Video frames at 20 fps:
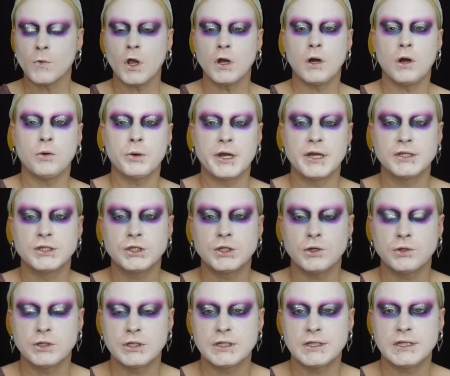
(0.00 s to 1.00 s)
Alright,
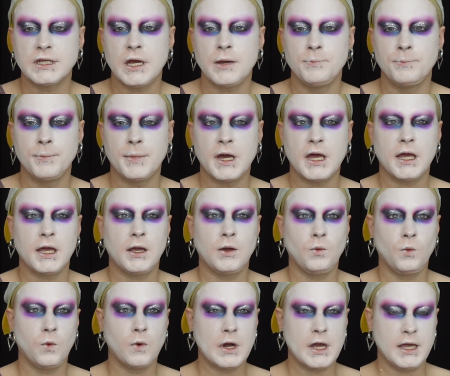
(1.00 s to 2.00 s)
so to set my
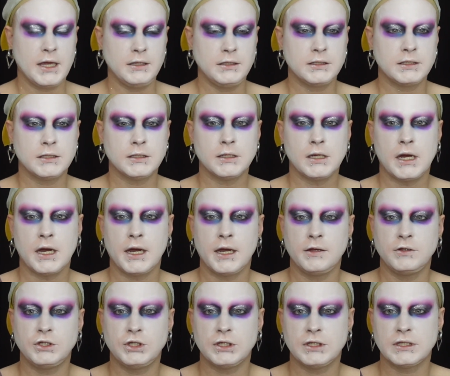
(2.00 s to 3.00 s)
white, I
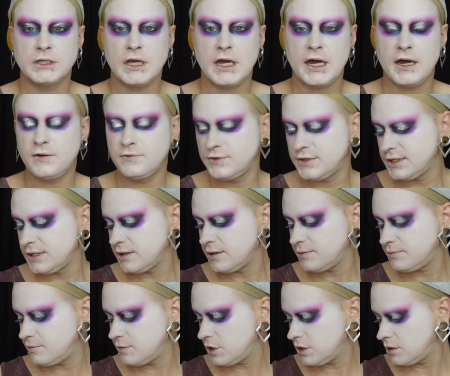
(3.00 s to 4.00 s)
just have
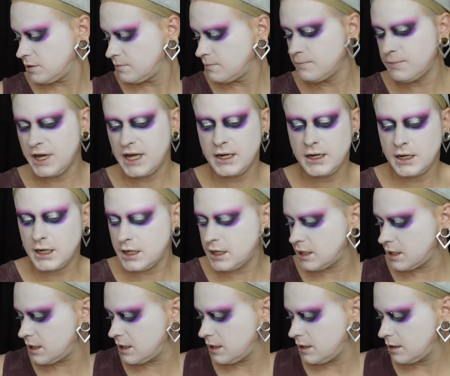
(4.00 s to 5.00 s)
some Ben
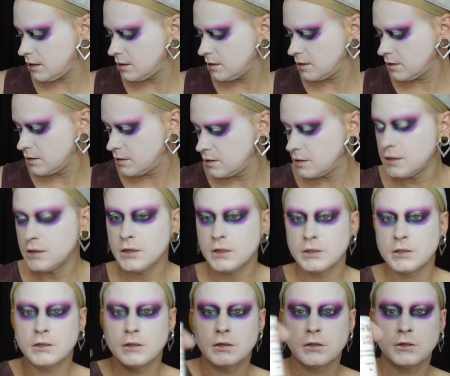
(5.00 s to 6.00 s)
Nye
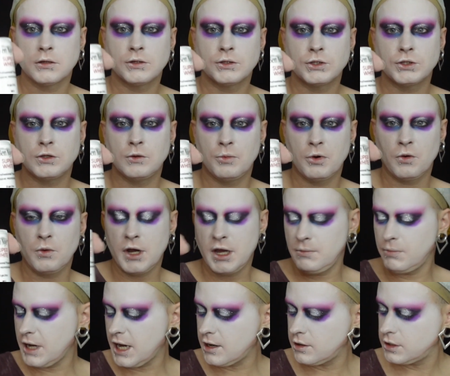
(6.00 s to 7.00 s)
super
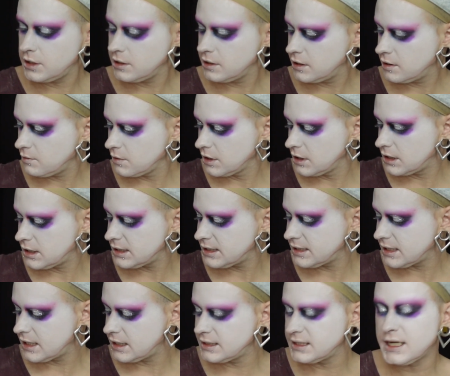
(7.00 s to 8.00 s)
white powder that we're going to
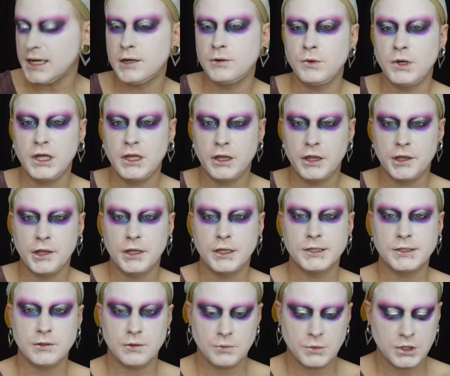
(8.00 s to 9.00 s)
set it down with,
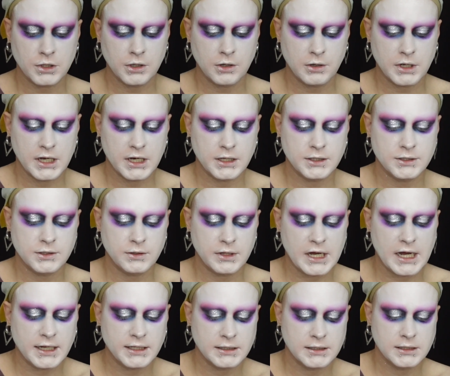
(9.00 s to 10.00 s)
so I'm going to go ahead and do
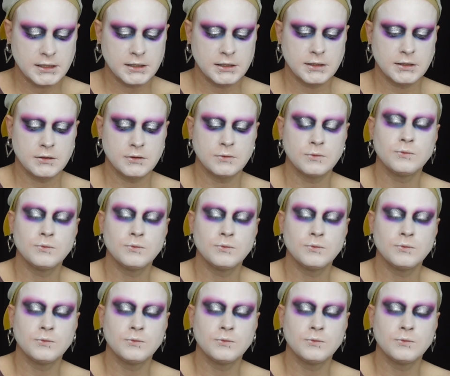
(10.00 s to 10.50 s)
that.